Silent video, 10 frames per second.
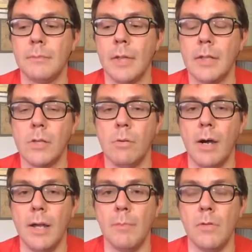And so
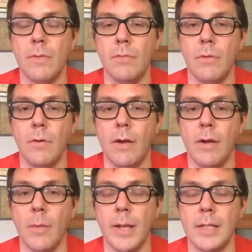iMovie for
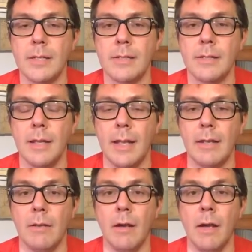iOS
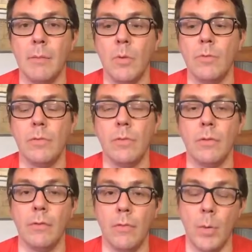and iMovie for
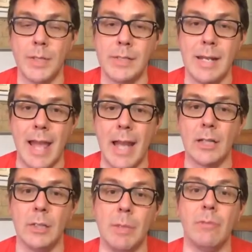OS X
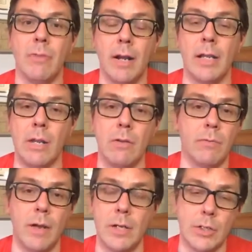actually being finally
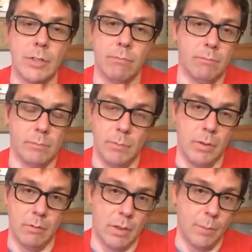unified just a
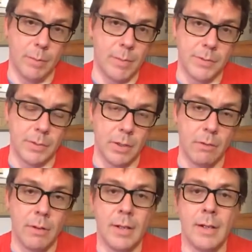couple of months ago.
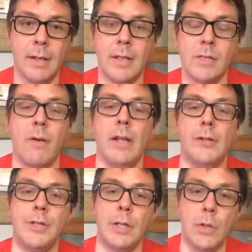It's very
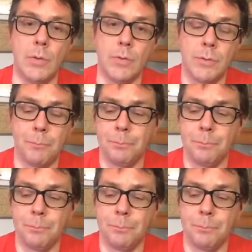interesting news.